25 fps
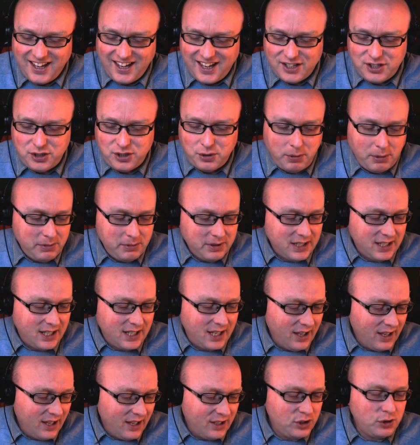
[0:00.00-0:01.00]
she'll
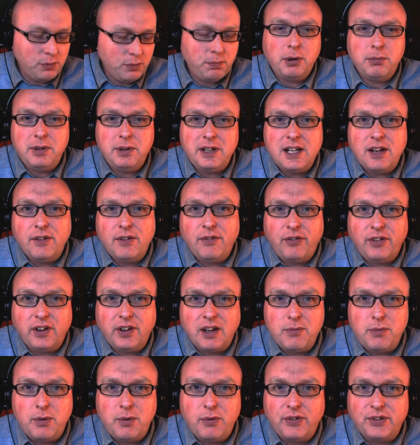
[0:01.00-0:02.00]
probably never
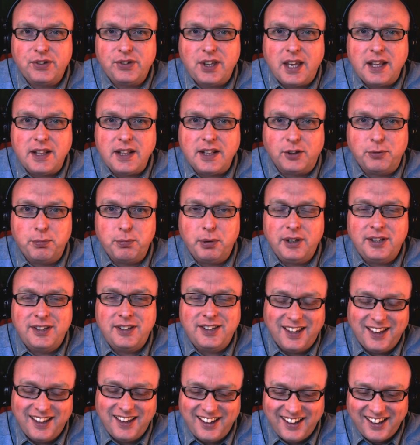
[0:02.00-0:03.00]
forgive me for saying this,
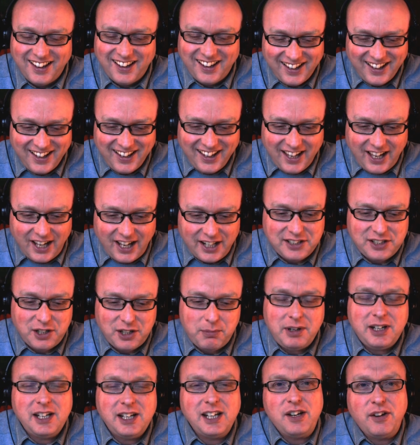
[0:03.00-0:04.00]
but and I
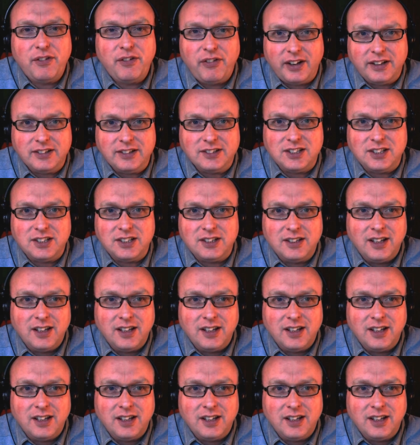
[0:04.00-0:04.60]
don't mean any offence,